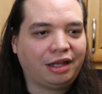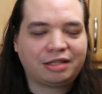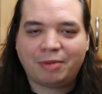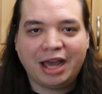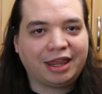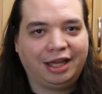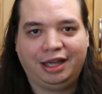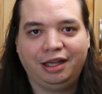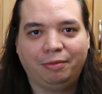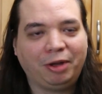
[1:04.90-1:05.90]
that's my
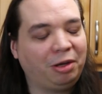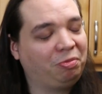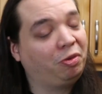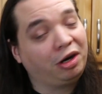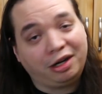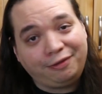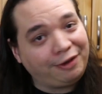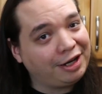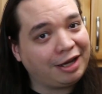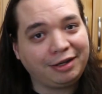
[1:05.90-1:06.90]
thinking, but we're gonna
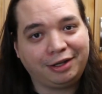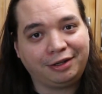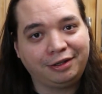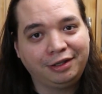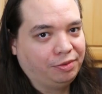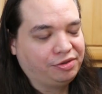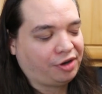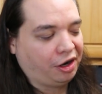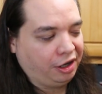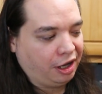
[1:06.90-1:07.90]
find out here. We're
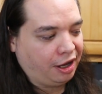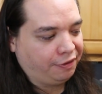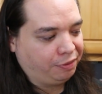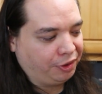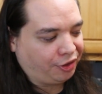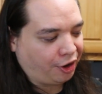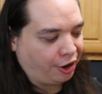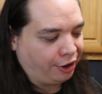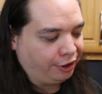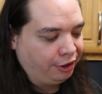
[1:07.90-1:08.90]
starting off with
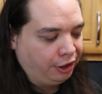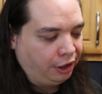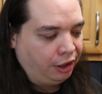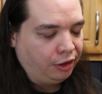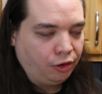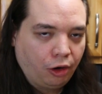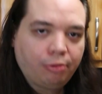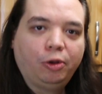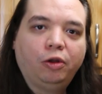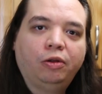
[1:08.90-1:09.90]
our
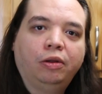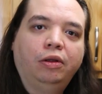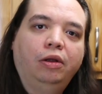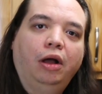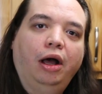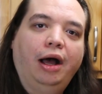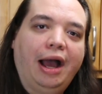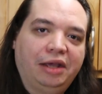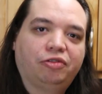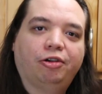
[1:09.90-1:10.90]
normal uh,
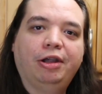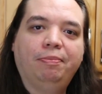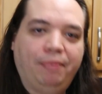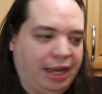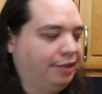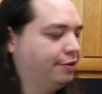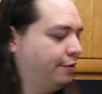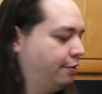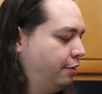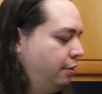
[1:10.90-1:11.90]
ice cream
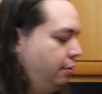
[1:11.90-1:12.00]
base.